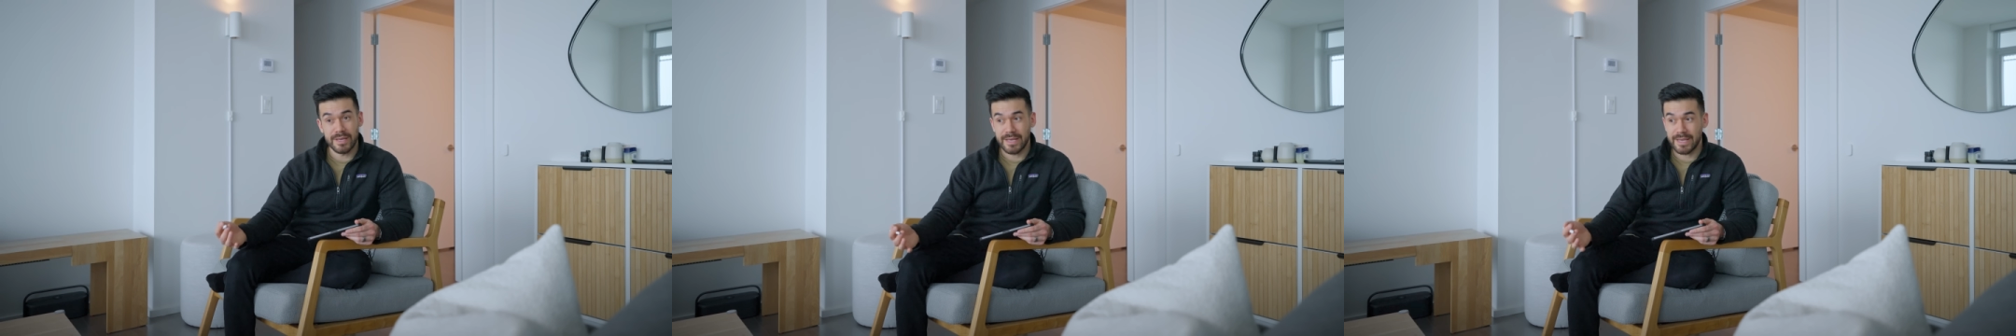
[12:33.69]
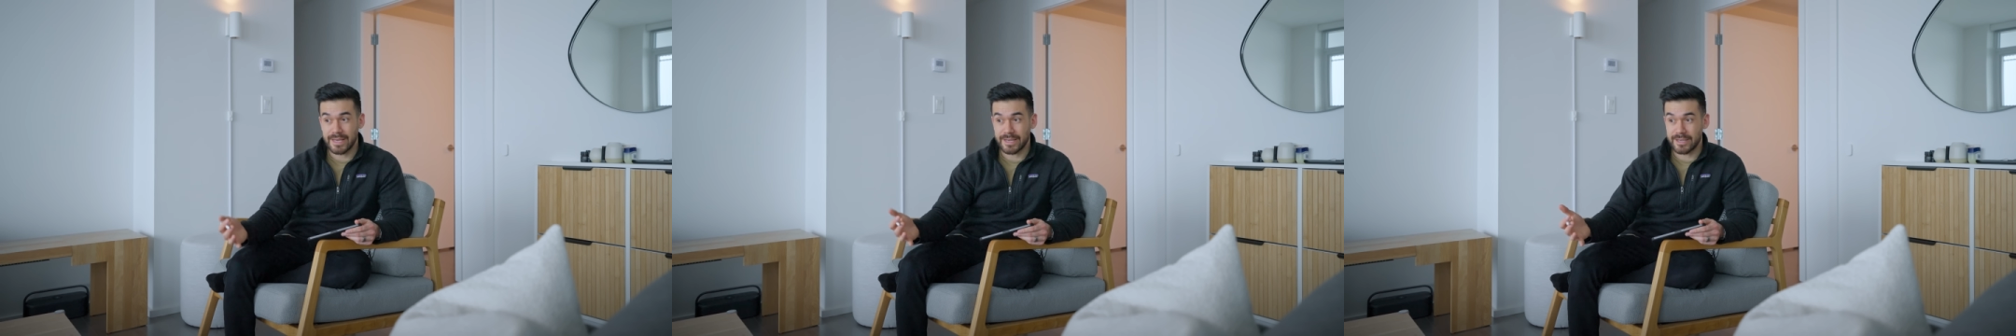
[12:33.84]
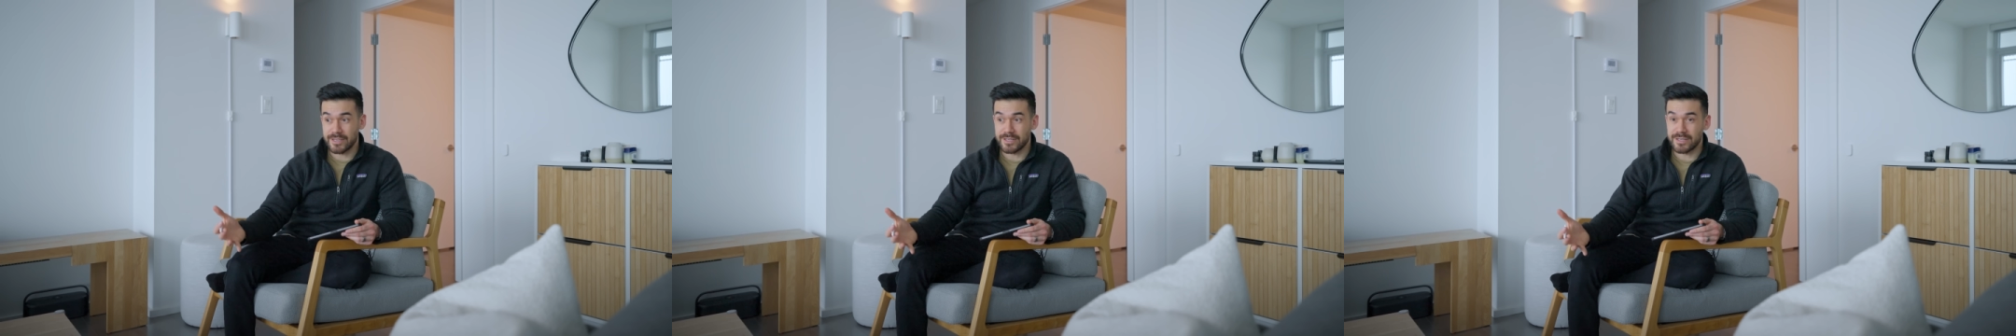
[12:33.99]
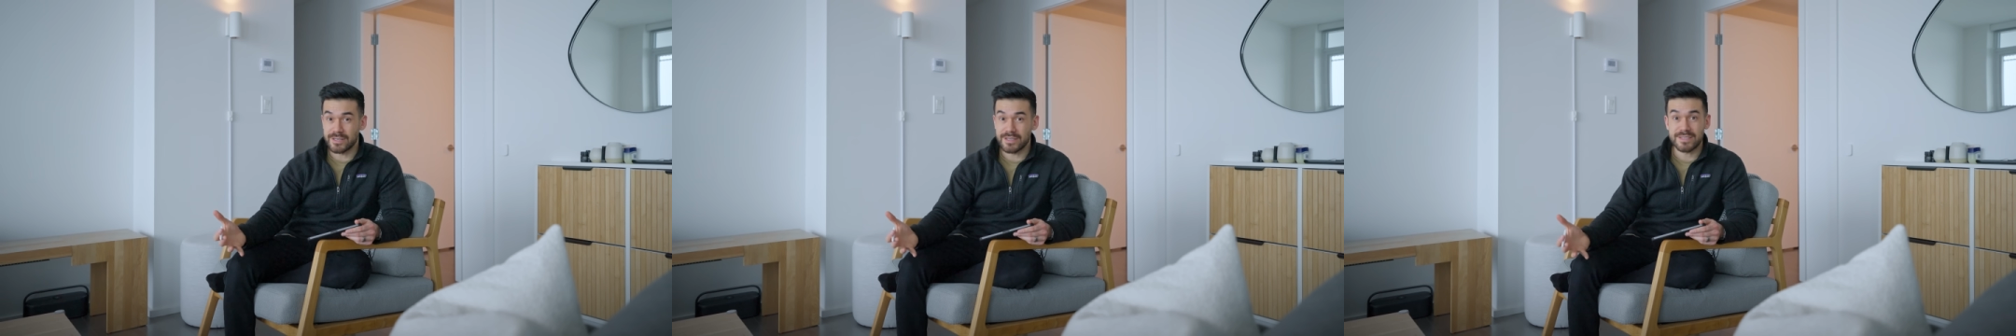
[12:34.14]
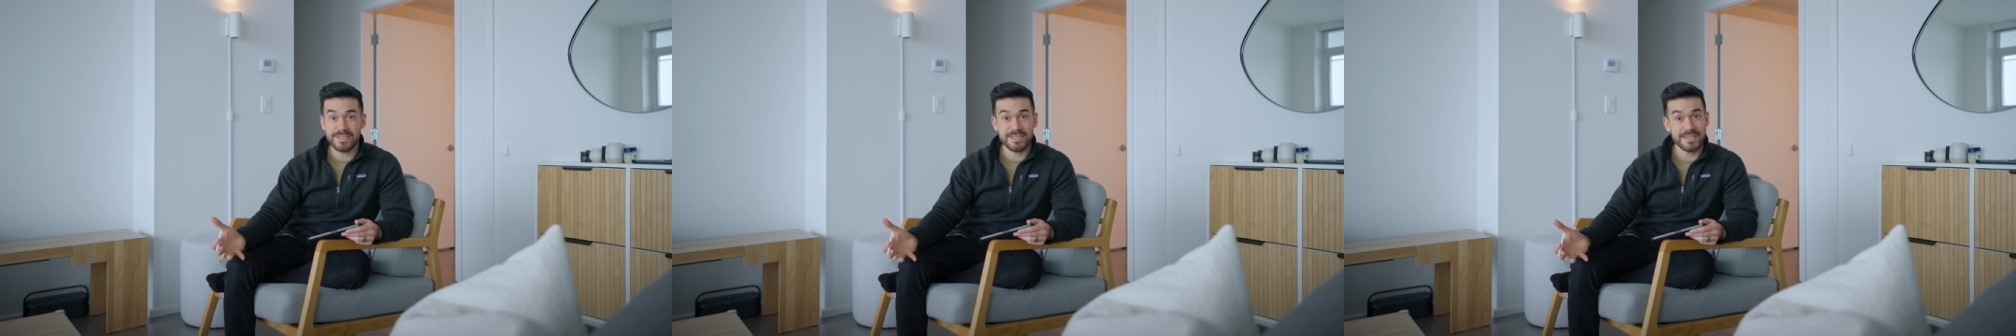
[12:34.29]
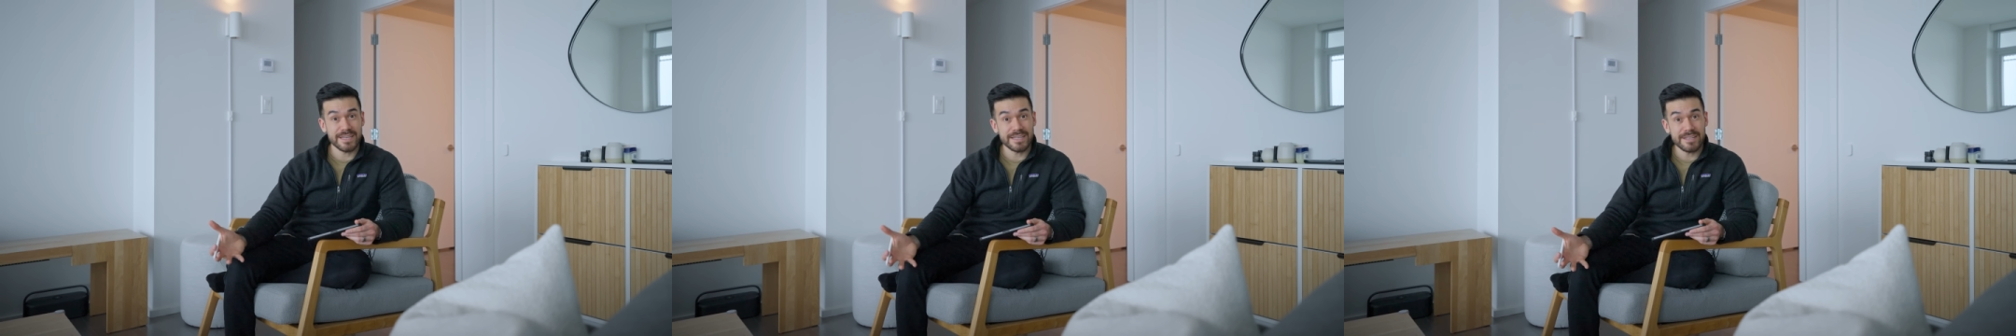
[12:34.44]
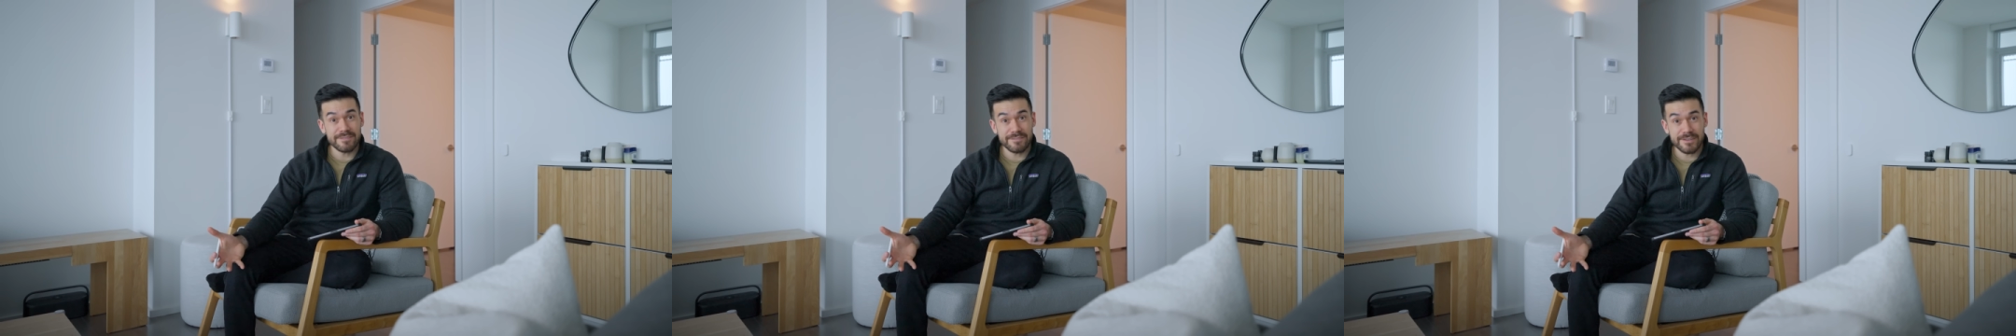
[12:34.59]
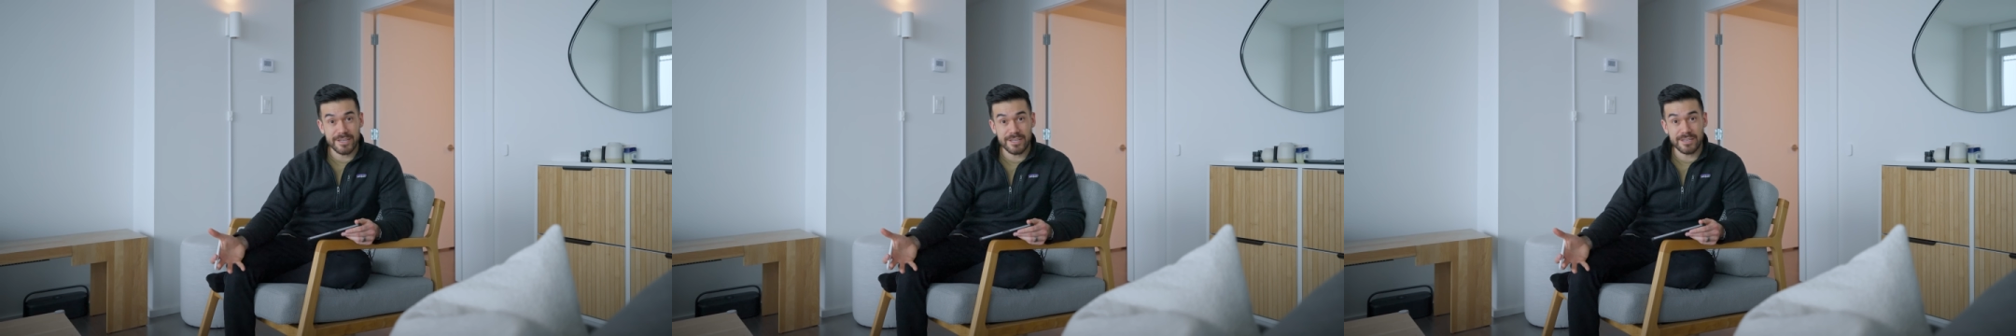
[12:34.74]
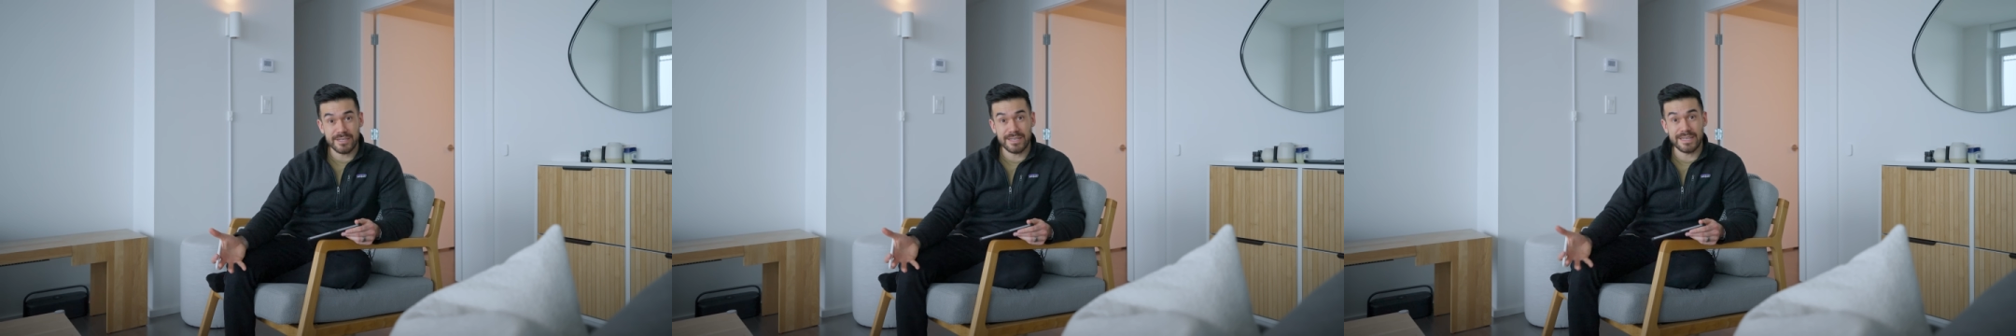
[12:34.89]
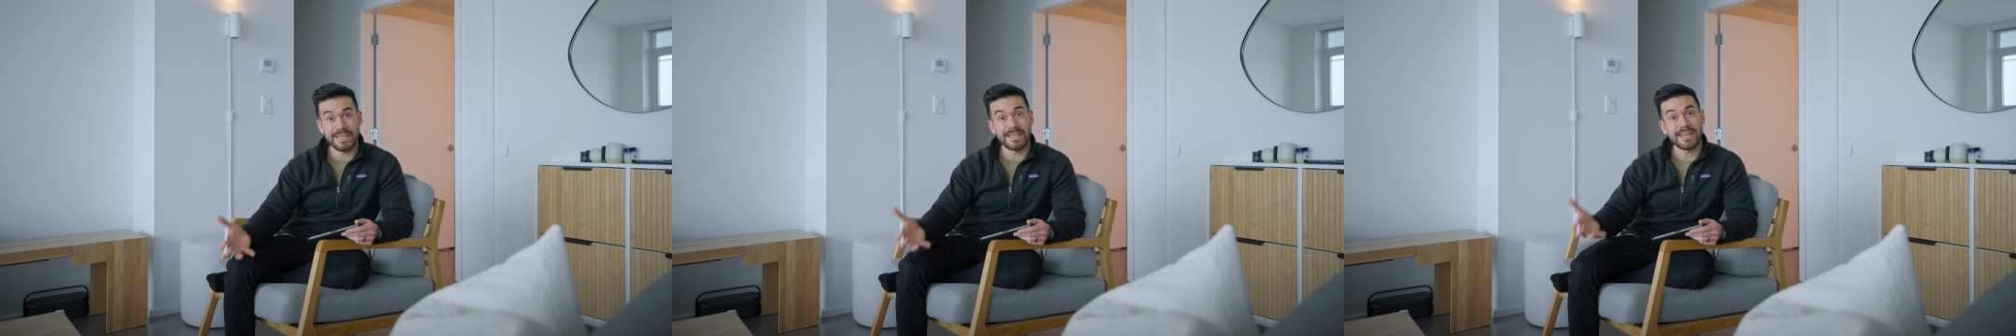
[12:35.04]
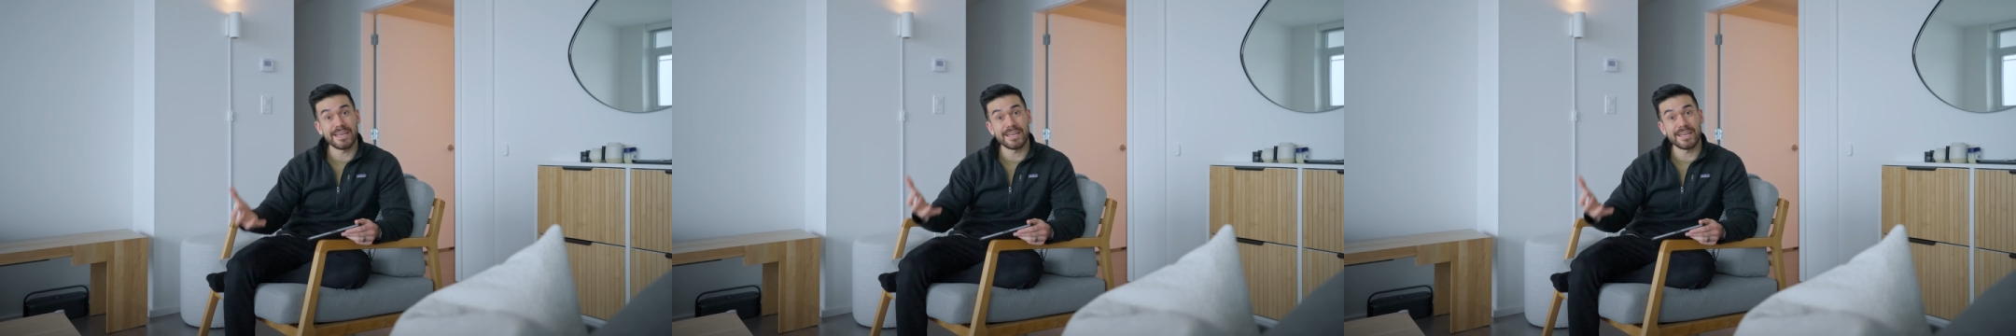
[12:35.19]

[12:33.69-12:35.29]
it can significantly